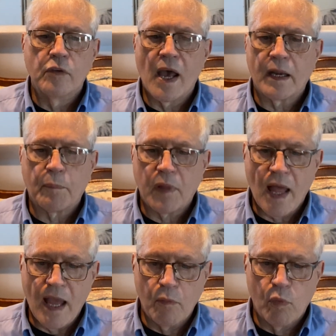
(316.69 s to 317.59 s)
not
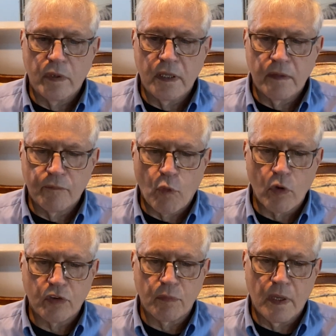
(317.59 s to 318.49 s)
apply when the
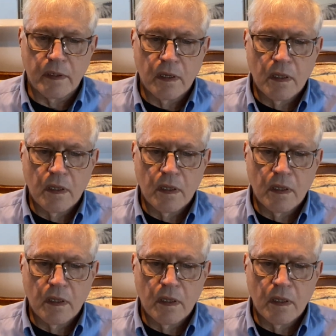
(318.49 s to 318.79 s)
enforcement